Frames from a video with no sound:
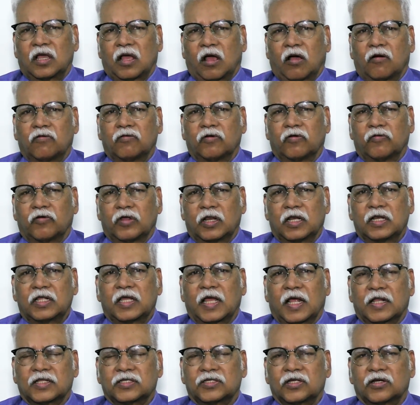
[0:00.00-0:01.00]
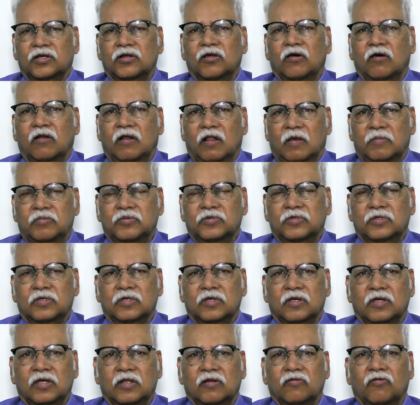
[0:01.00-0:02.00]
how ovarian cancer develops,
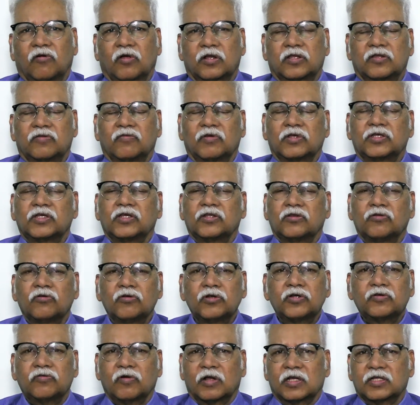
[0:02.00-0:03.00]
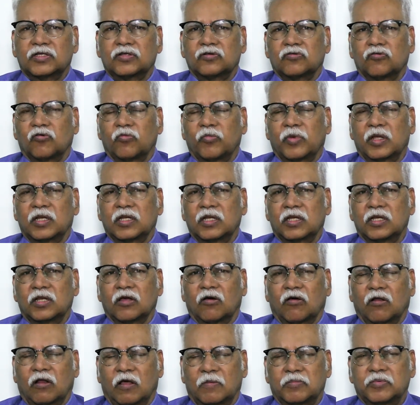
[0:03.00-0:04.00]
in what which individuals, women, it
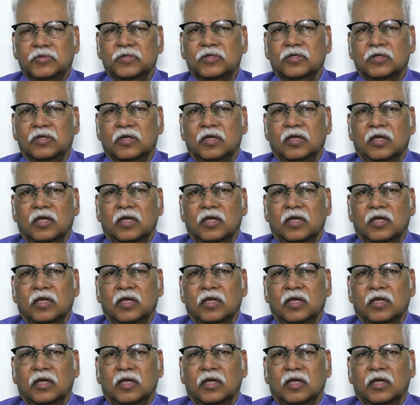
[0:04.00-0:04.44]
develops.